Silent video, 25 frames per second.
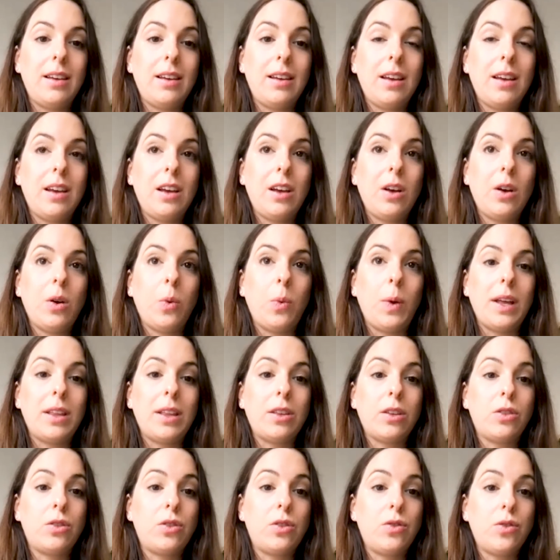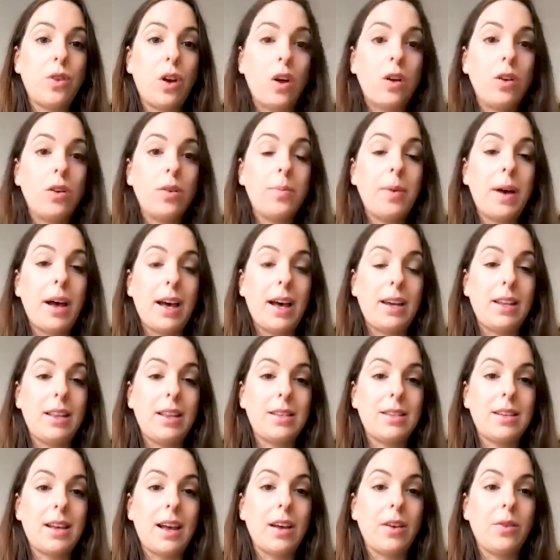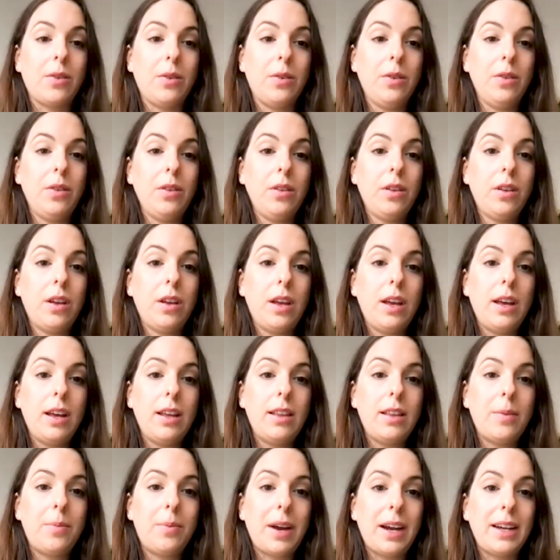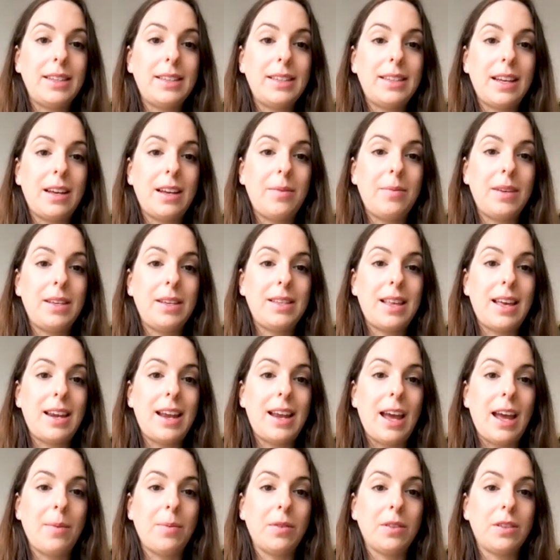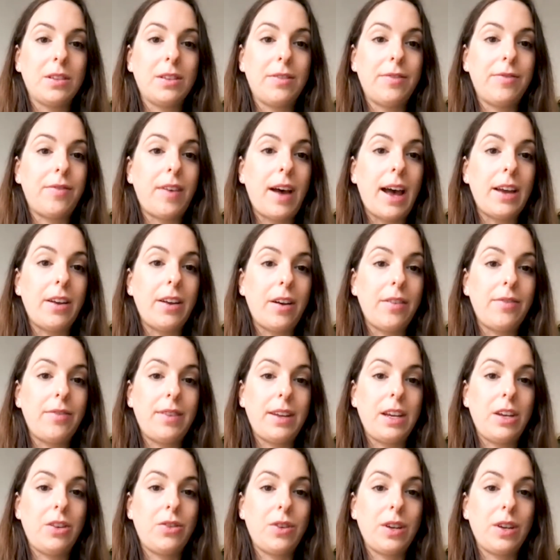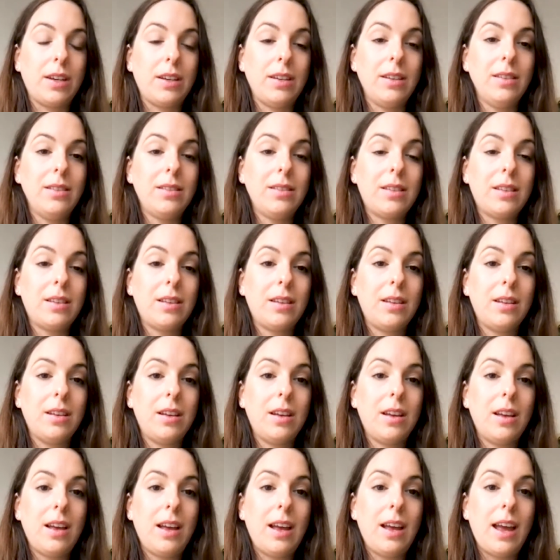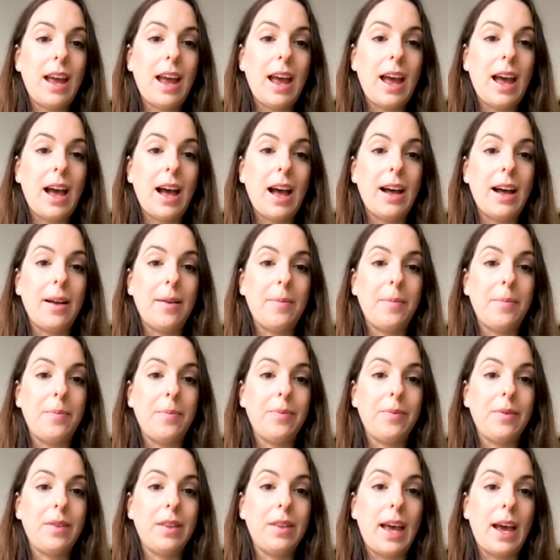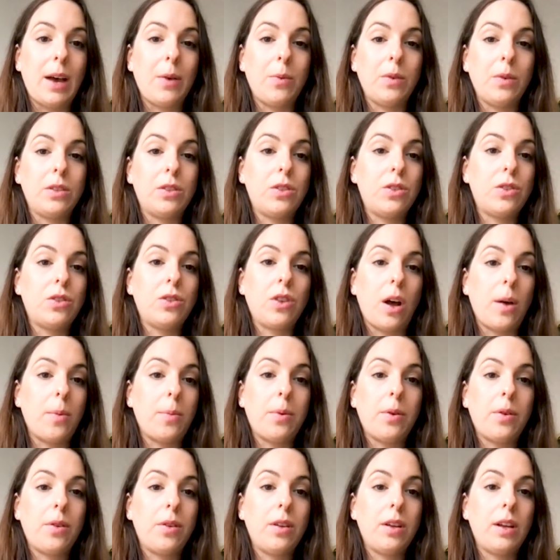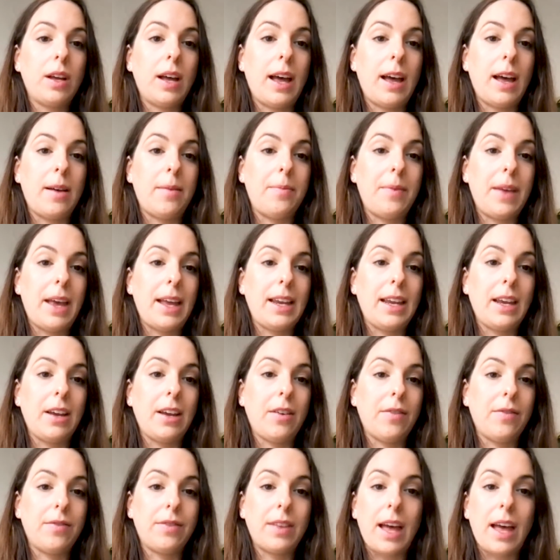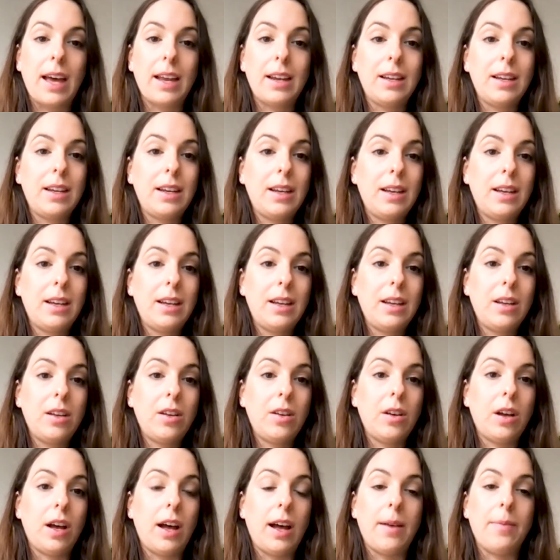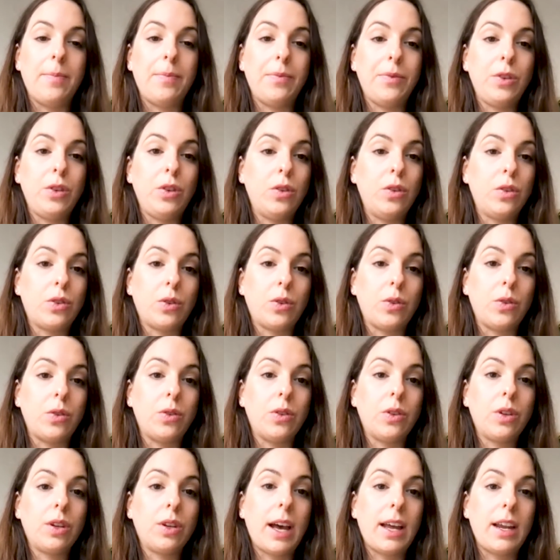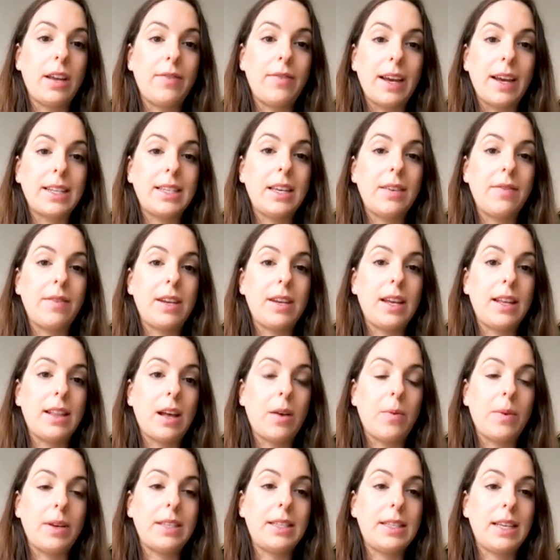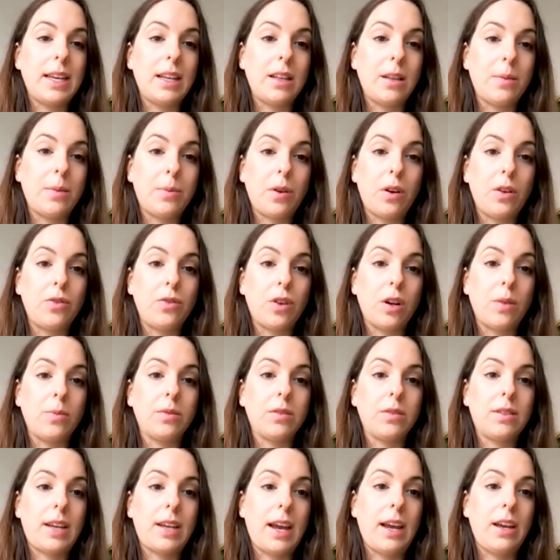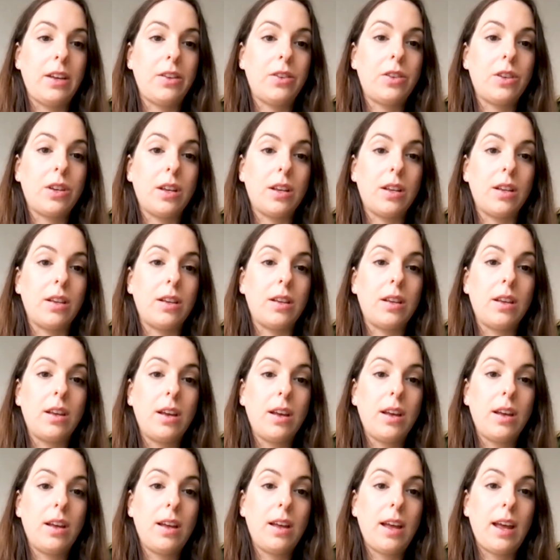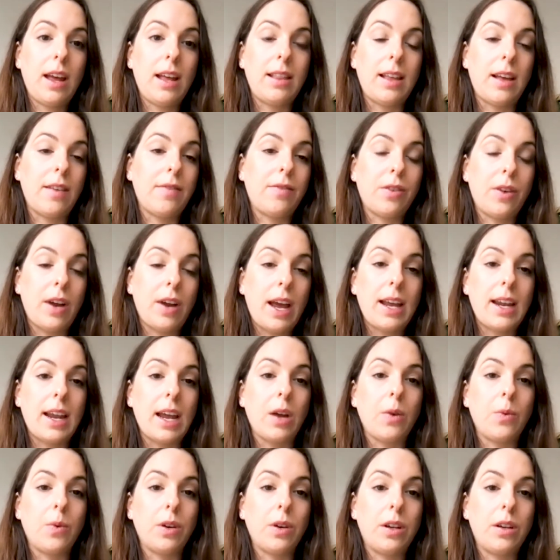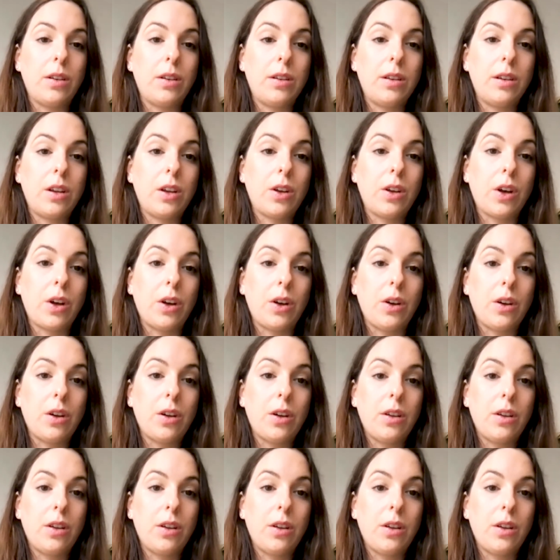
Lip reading: with a strong part of the cycle, the brainstem is then able to fight off any triggers that would stop any of that usual kind of activity that we see in the prodromal stage, and therefore a headache wouldn't occur.